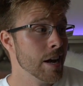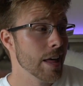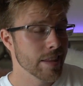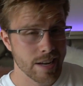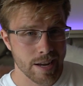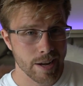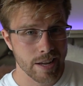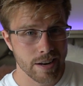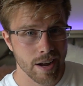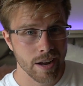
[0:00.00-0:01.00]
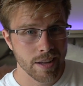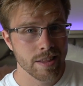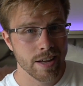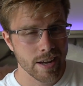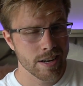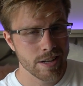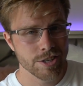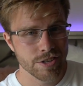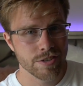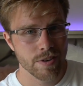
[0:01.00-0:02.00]
I think I can, uh, I think I can
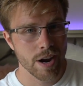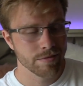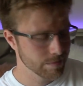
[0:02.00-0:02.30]
clutch this round.